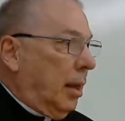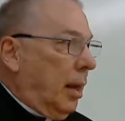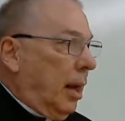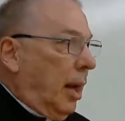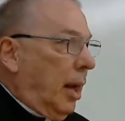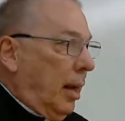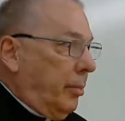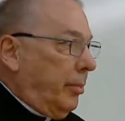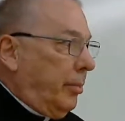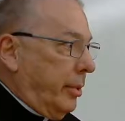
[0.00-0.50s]

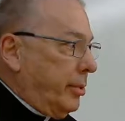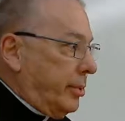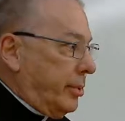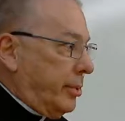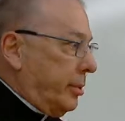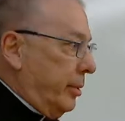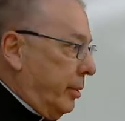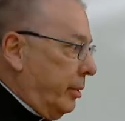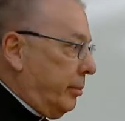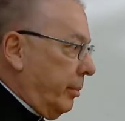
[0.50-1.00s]
I
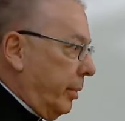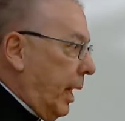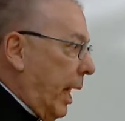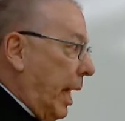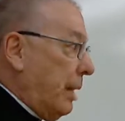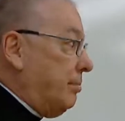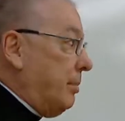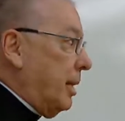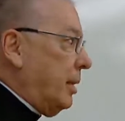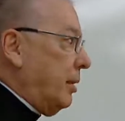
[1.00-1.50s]
was
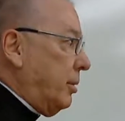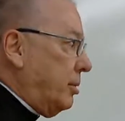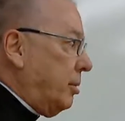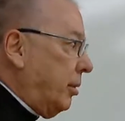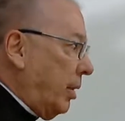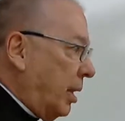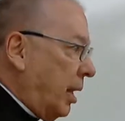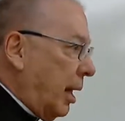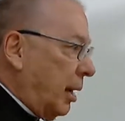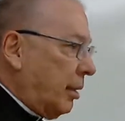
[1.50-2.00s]
admitted
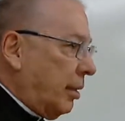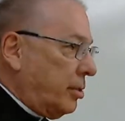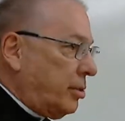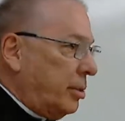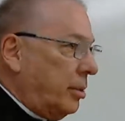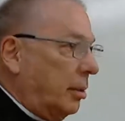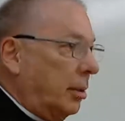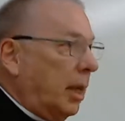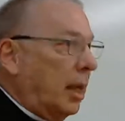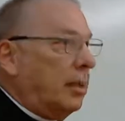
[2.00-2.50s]
to a Catholic
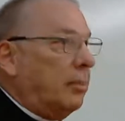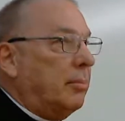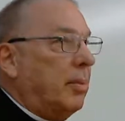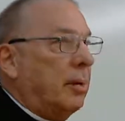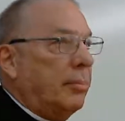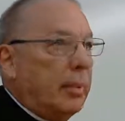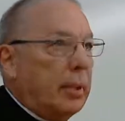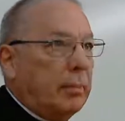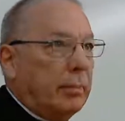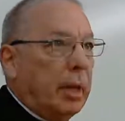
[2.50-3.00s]
school at a
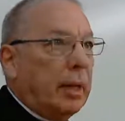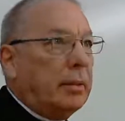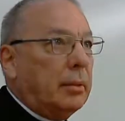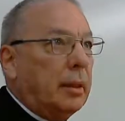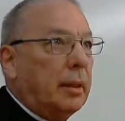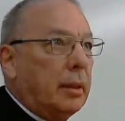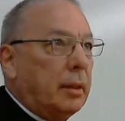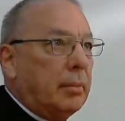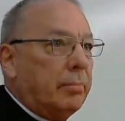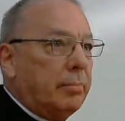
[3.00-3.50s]
moment
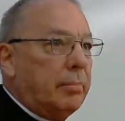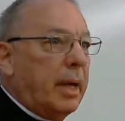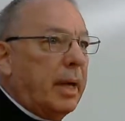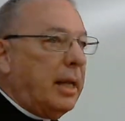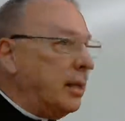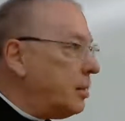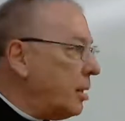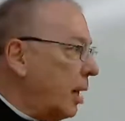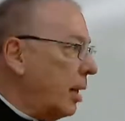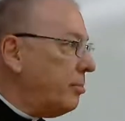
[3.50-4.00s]
when
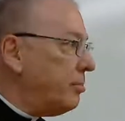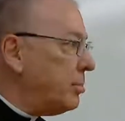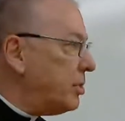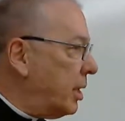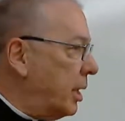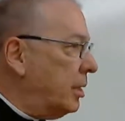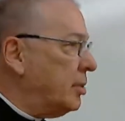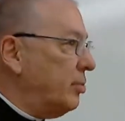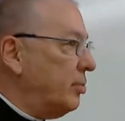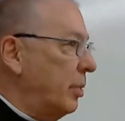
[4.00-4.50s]
many times
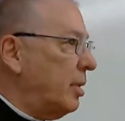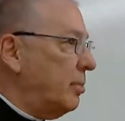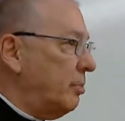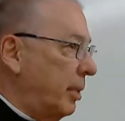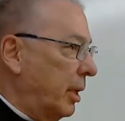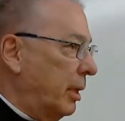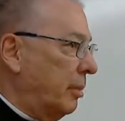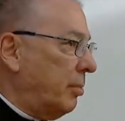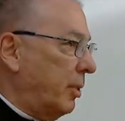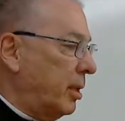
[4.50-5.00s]
kids wouldn't
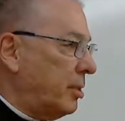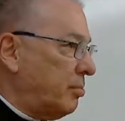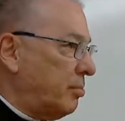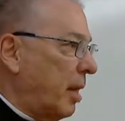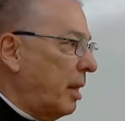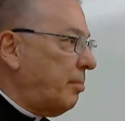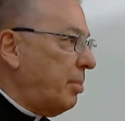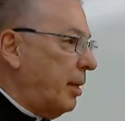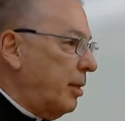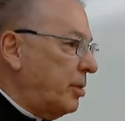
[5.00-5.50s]
be because
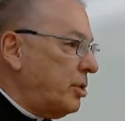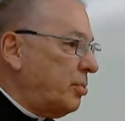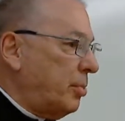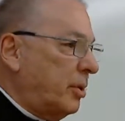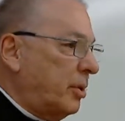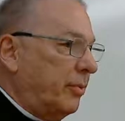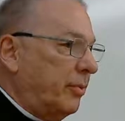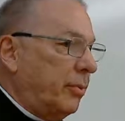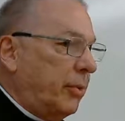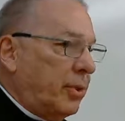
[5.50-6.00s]
my parents were
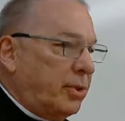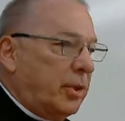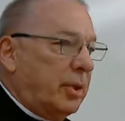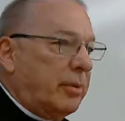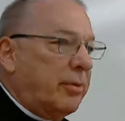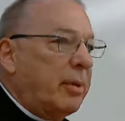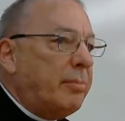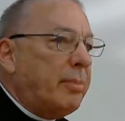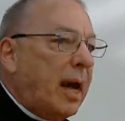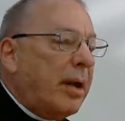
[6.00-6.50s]
divorced
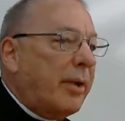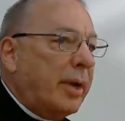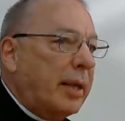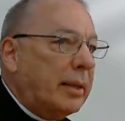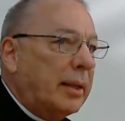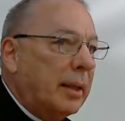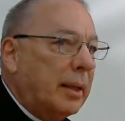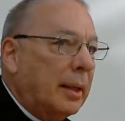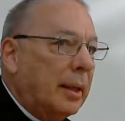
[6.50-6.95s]
and remarried.